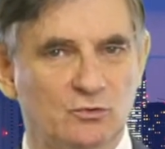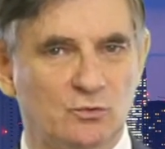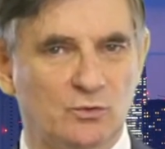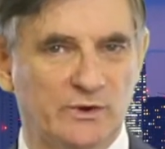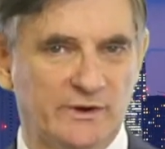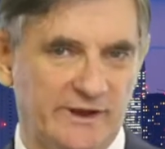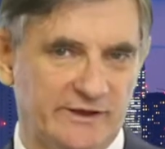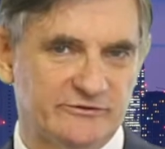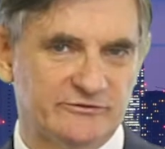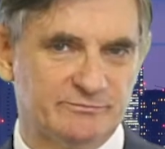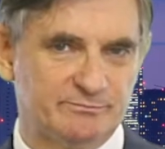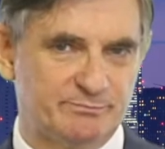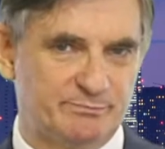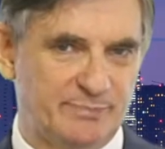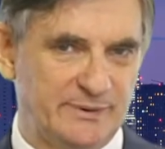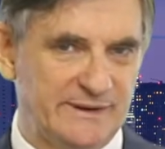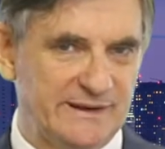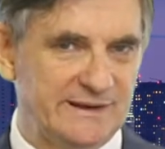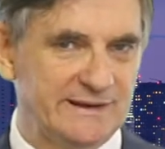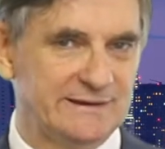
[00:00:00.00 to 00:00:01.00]
what has
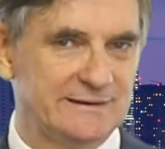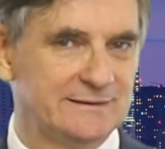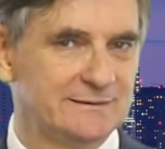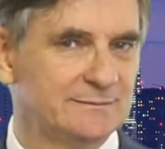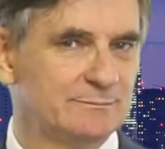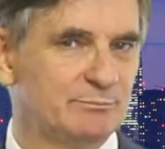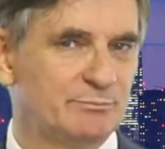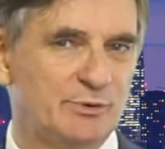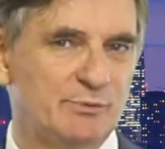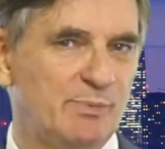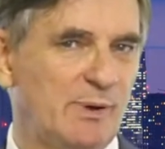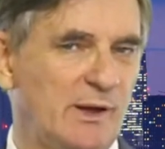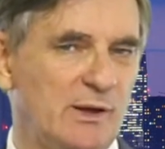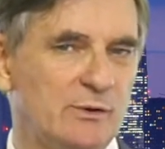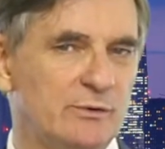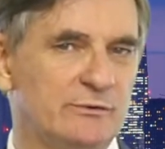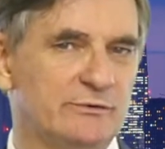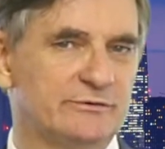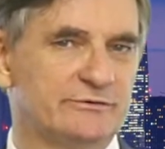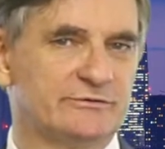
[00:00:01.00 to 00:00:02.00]
been
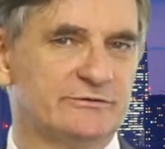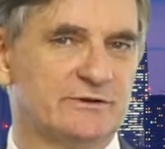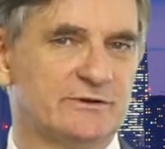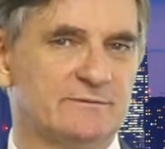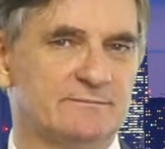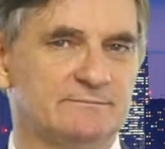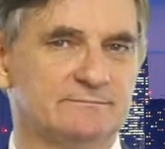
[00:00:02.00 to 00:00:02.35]
proposed?